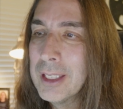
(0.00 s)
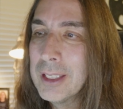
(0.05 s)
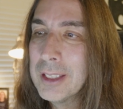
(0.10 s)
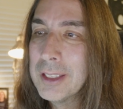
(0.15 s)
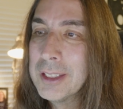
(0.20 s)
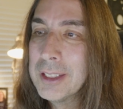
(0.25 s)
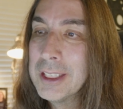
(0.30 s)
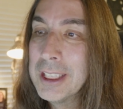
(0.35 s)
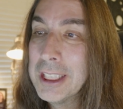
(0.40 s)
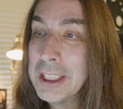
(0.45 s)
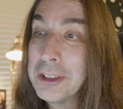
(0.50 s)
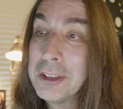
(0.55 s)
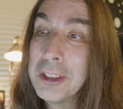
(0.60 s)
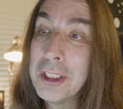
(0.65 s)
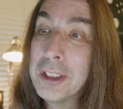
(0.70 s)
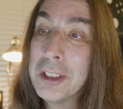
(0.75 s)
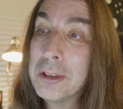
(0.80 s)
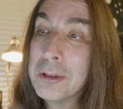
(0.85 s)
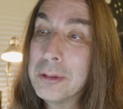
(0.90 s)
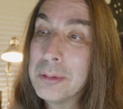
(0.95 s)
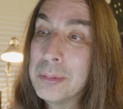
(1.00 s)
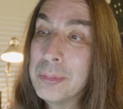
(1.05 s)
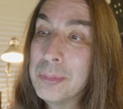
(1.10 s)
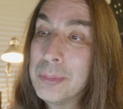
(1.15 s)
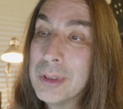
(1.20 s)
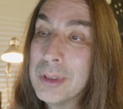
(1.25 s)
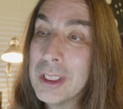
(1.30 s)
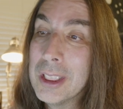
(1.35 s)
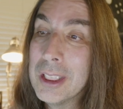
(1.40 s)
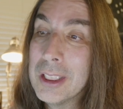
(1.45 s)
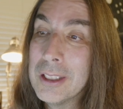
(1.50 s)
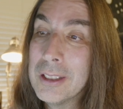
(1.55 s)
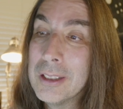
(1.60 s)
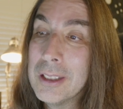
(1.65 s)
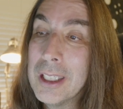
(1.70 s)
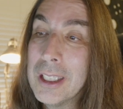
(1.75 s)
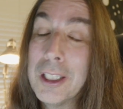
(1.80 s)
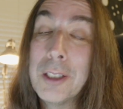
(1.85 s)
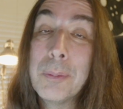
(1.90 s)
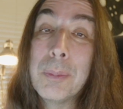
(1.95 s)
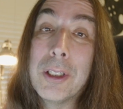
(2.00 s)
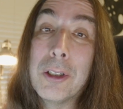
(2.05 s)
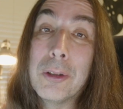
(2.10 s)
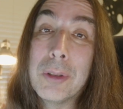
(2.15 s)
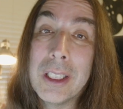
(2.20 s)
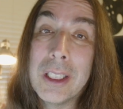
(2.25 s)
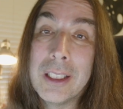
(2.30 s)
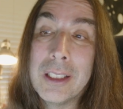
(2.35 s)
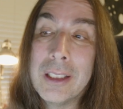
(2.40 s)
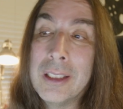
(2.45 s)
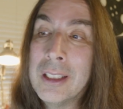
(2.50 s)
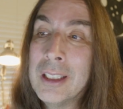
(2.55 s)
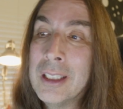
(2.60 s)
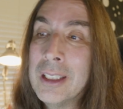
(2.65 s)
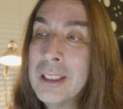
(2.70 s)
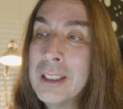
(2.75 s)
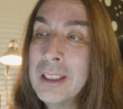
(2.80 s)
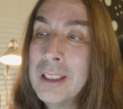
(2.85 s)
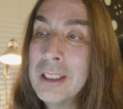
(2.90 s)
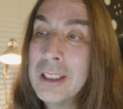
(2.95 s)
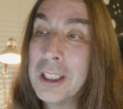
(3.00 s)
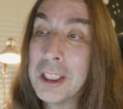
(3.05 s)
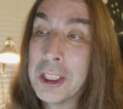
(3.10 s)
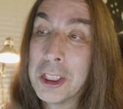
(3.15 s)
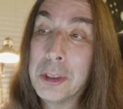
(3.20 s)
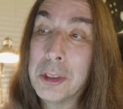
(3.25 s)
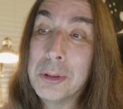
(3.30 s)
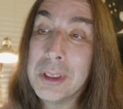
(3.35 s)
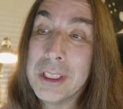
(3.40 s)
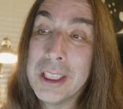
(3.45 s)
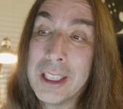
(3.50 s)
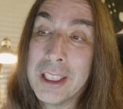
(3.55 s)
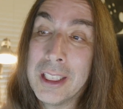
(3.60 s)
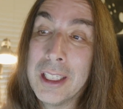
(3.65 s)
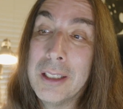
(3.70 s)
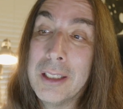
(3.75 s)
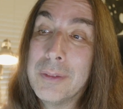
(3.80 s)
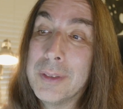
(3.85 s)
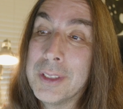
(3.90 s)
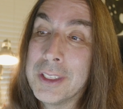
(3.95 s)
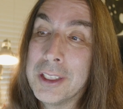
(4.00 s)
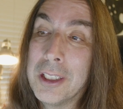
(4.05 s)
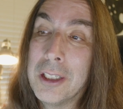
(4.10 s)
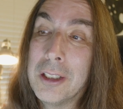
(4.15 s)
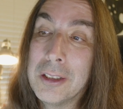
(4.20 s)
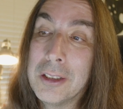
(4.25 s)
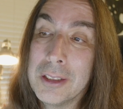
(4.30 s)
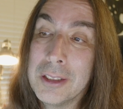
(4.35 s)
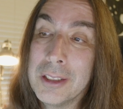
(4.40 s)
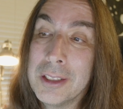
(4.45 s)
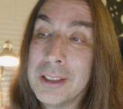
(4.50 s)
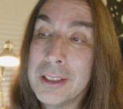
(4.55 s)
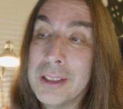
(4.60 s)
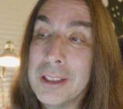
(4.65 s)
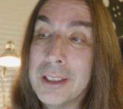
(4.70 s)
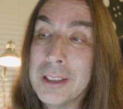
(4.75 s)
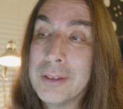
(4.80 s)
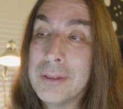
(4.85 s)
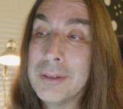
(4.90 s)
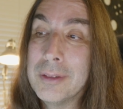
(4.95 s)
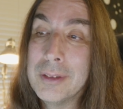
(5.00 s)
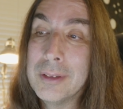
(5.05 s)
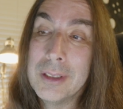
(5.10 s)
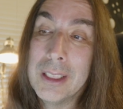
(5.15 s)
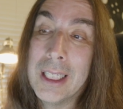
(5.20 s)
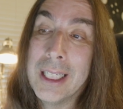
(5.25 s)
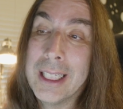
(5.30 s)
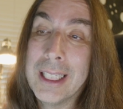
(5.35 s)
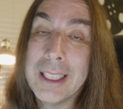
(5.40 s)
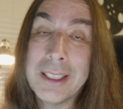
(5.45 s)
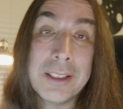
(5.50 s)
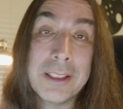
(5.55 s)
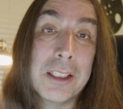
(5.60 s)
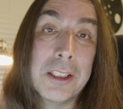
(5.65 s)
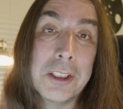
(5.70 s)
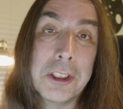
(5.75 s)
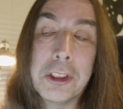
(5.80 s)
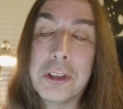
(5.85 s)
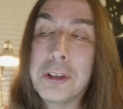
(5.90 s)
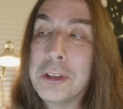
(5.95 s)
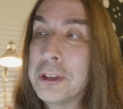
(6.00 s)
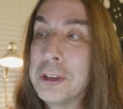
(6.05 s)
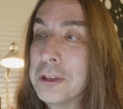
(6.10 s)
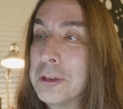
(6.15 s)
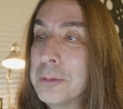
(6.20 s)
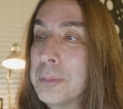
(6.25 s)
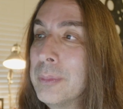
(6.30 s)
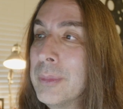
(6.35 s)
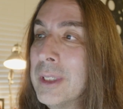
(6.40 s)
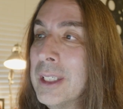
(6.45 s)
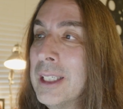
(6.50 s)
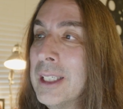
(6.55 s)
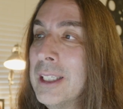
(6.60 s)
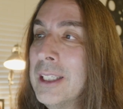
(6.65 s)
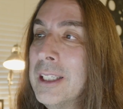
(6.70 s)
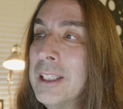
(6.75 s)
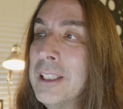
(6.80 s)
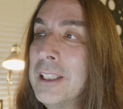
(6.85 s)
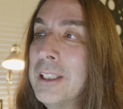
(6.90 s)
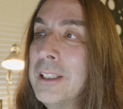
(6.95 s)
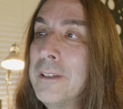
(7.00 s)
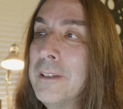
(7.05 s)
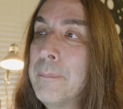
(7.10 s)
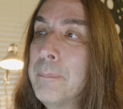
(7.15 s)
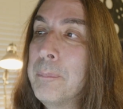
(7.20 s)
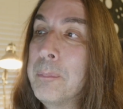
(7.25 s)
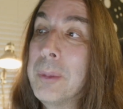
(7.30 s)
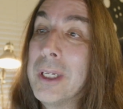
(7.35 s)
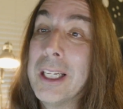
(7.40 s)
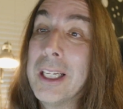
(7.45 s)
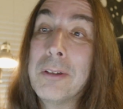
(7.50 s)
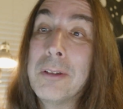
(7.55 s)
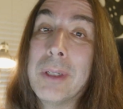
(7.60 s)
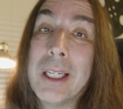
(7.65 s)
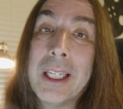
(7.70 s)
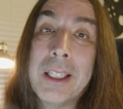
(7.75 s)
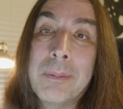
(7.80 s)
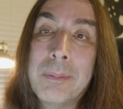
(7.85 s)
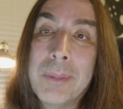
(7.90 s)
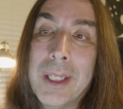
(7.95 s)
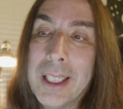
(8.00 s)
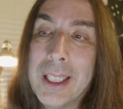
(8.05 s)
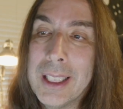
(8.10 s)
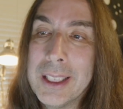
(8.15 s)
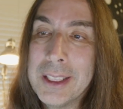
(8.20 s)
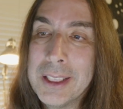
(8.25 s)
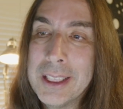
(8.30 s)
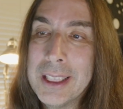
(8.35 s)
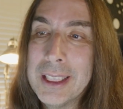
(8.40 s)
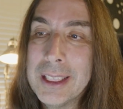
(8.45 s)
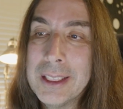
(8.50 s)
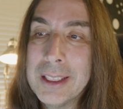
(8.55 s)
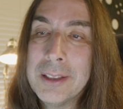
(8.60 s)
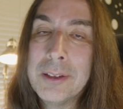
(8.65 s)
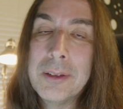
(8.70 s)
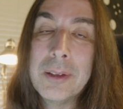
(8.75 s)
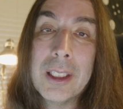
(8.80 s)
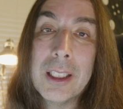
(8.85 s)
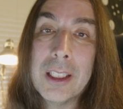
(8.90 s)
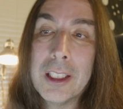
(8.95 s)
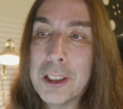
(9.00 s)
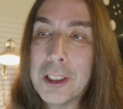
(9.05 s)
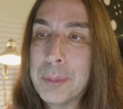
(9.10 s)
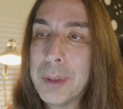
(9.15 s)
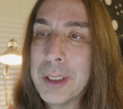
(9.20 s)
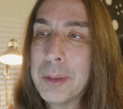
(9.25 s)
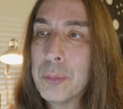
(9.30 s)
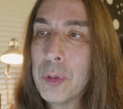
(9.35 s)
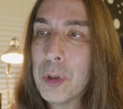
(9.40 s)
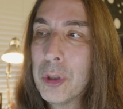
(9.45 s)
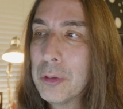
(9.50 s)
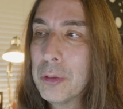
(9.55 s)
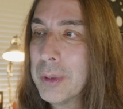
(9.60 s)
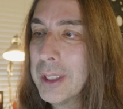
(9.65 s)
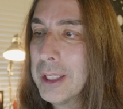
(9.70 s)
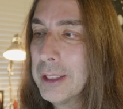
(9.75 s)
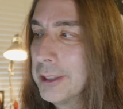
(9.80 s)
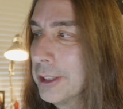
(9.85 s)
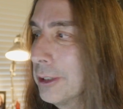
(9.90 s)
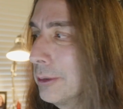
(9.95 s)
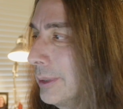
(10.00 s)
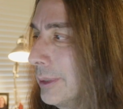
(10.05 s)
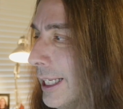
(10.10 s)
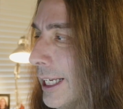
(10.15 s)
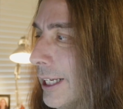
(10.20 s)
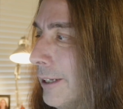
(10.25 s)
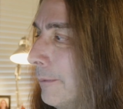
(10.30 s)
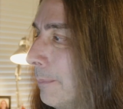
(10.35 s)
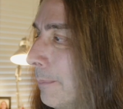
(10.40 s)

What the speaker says: she used to do uploaded acoustic cover songs, I guess on YouTube. But anyway, I guess she's a little bit more well known now.